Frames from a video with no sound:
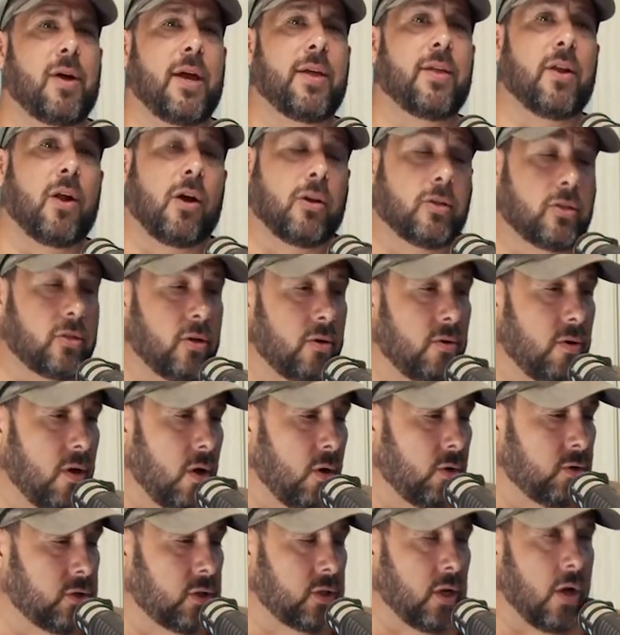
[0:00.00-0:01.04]
and then also
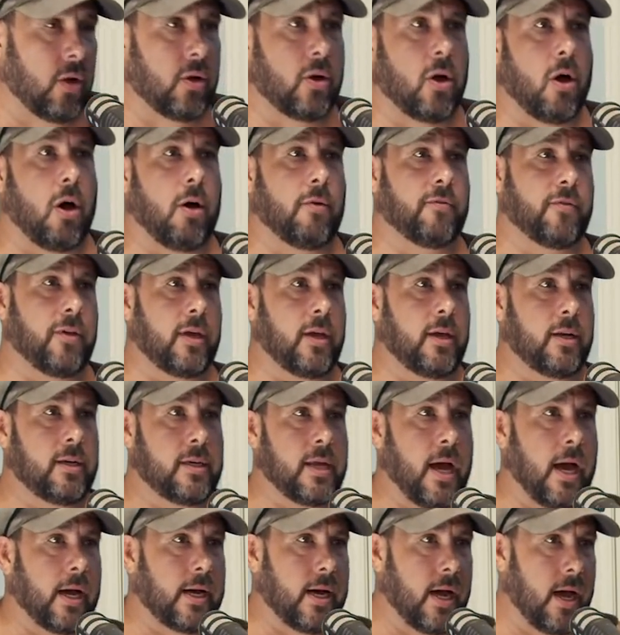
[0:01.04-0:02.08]

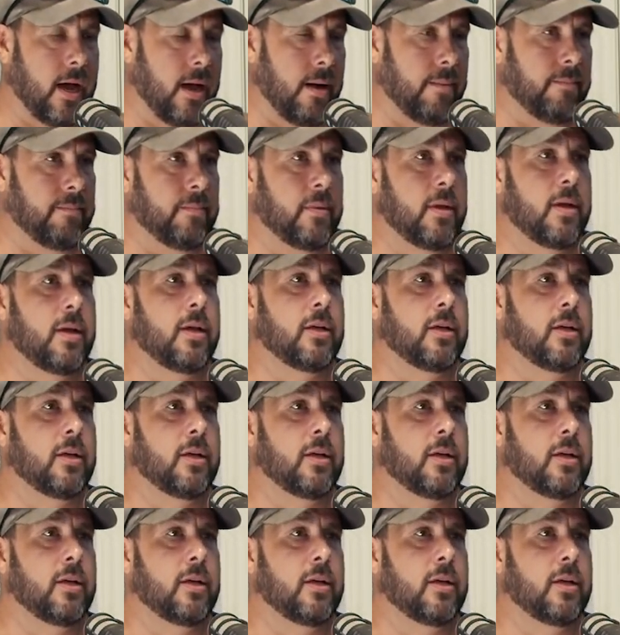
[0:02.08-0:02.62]
oldsaltcoffee.com.